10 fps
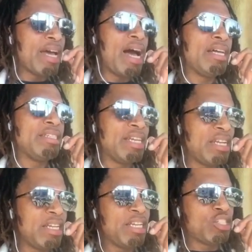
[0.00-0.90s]

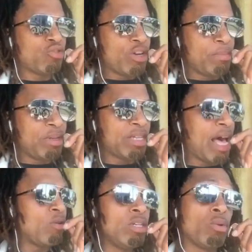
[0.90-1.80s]
Identity Extremists.
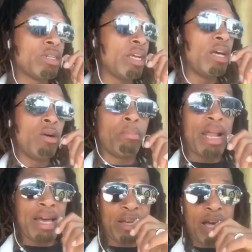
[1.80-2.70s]
I don't even know what the hell
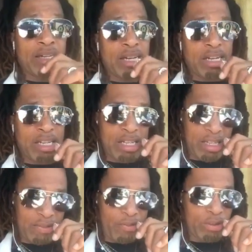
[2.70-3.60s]
Black Identity
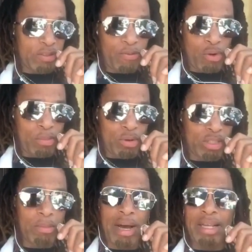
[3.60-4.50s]
is, first and
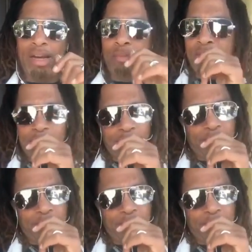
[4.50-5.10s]
foremost. Somebody help me.